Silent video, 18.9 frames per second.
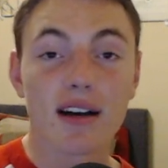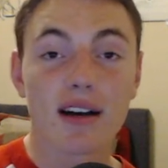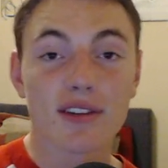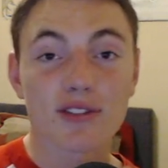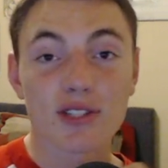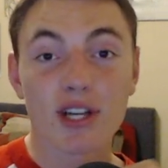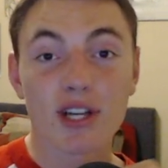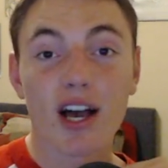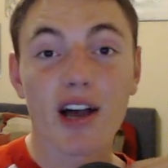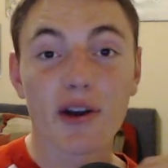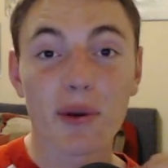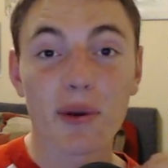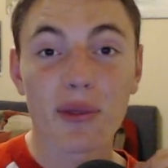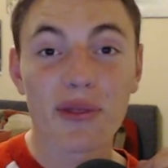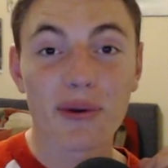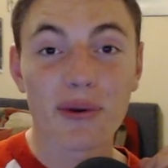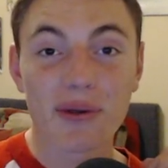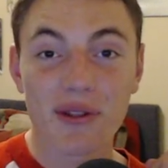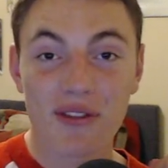Chicago
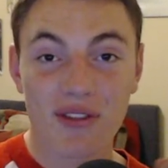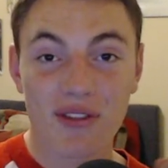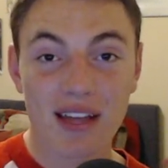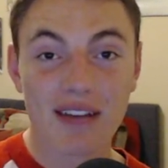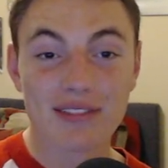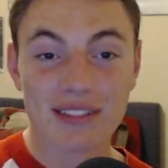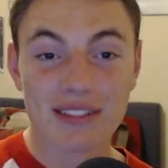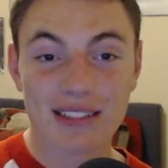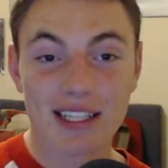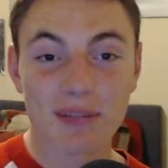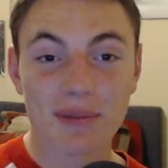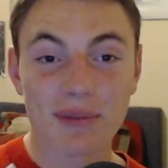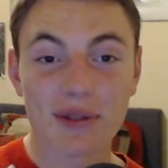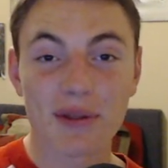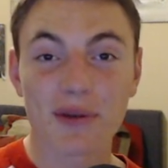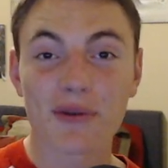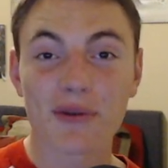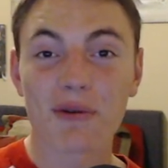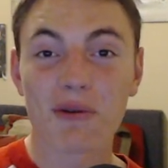37. That'll be
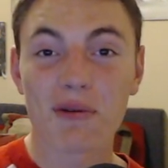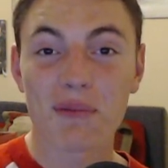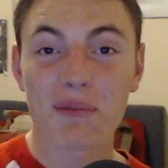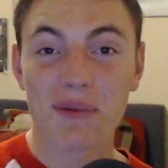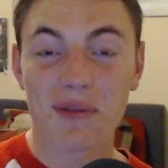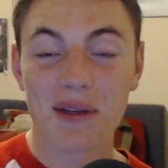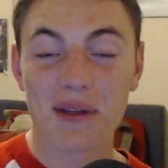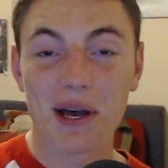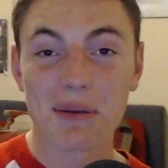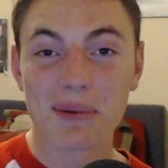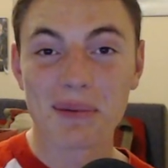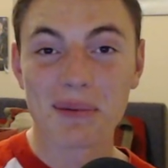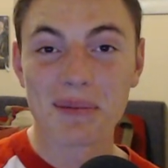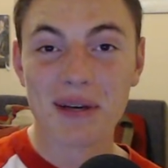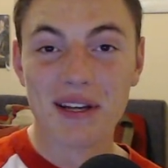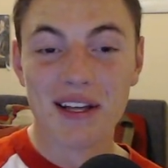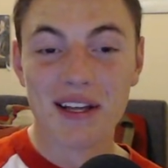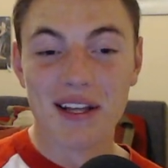their Christmas album.